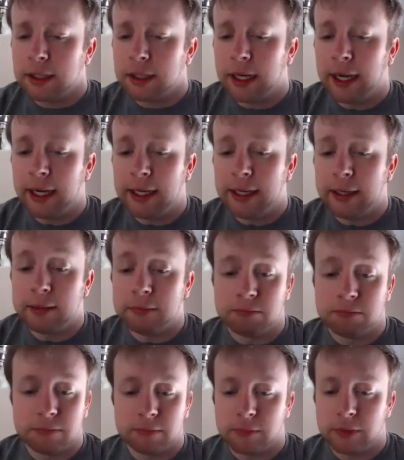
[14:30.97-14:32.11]
I
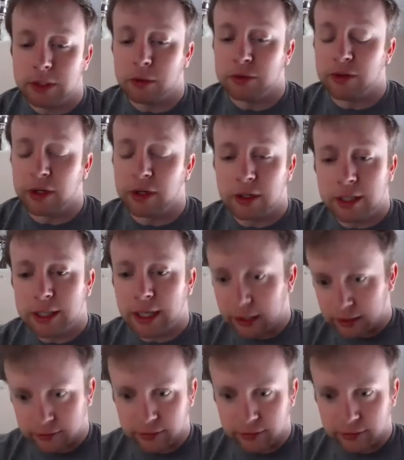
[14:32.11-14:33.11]
was very out of